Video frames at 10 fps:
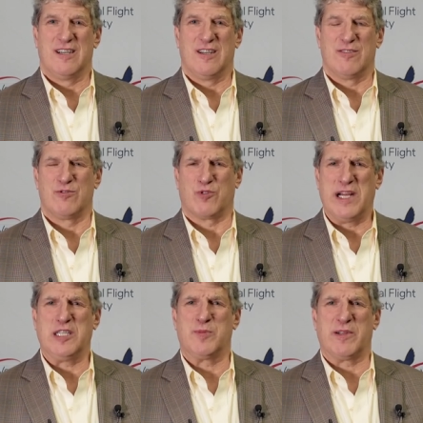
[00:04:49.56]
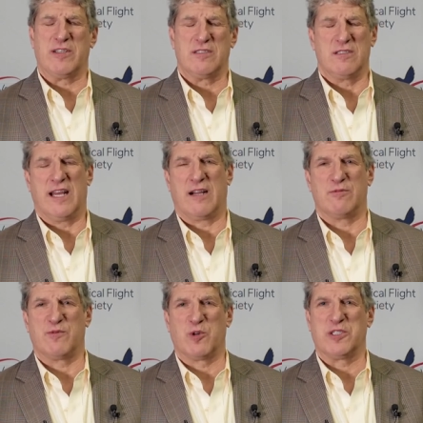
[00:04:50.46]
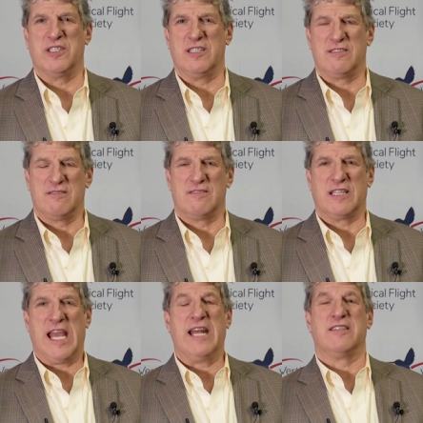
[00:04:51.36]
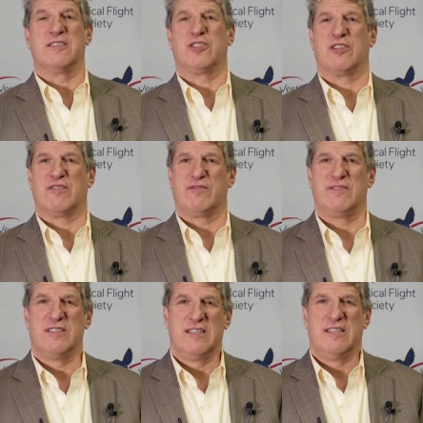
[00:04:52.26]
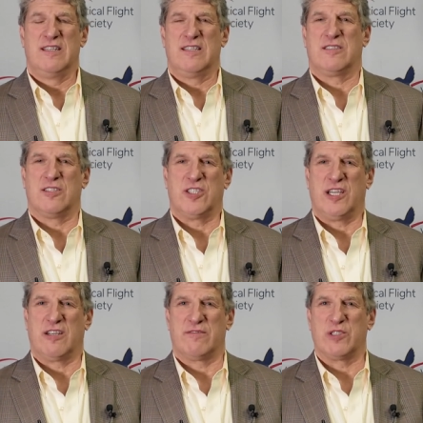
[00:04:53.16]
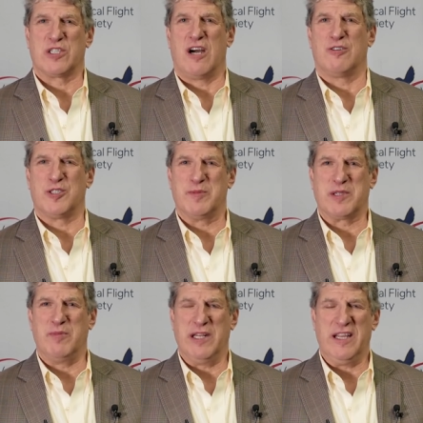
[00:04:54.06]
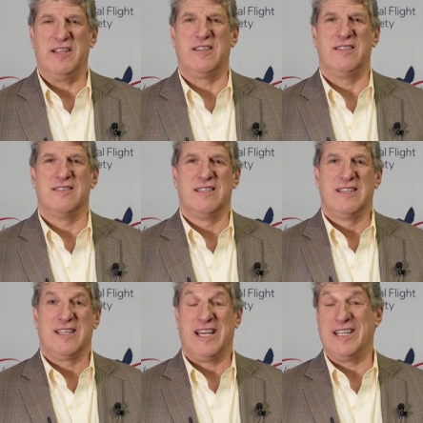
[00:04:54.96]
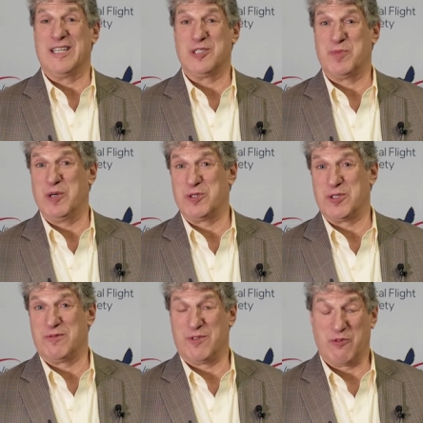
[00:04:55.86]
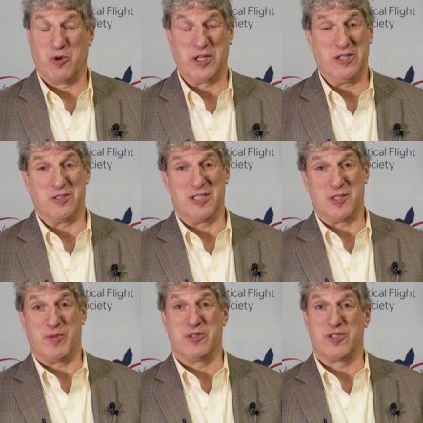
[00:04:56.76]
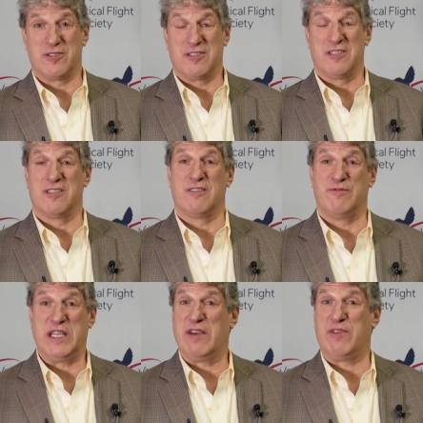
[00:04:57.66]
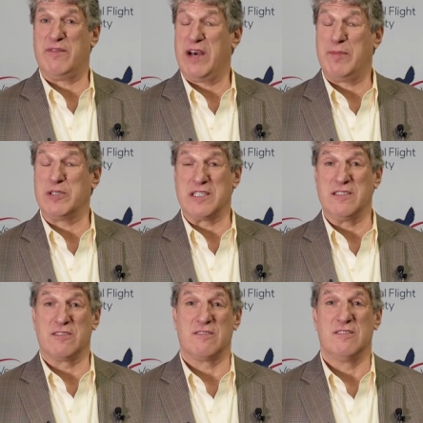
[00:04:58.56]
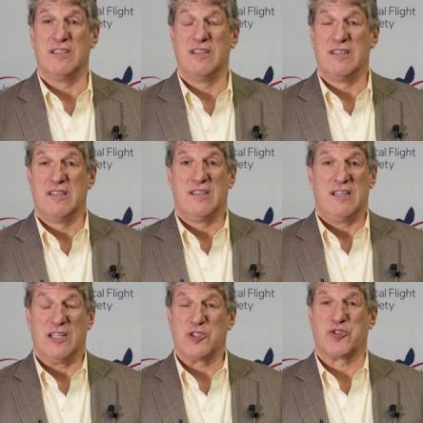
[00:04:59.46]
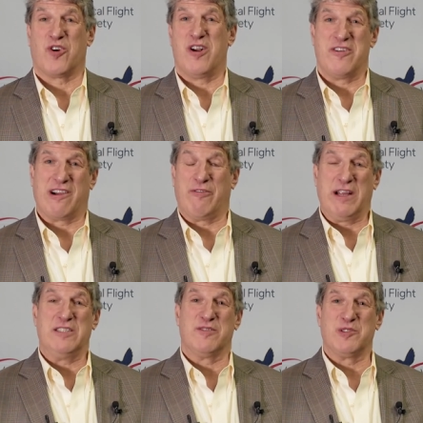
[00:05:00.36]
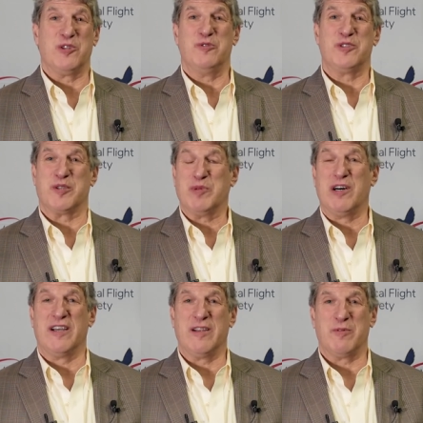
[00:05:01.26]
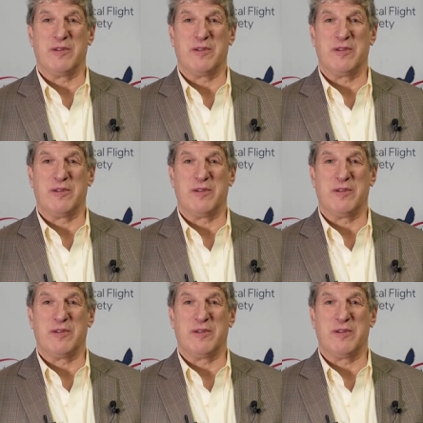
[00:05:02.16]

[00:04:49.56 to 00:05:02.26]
Uh, great experience. And then I was fortunate again to serve as the chair of the scholarship committee, getting exposure for four years exposure to the VFF applicants, an extraordinary range of students applying.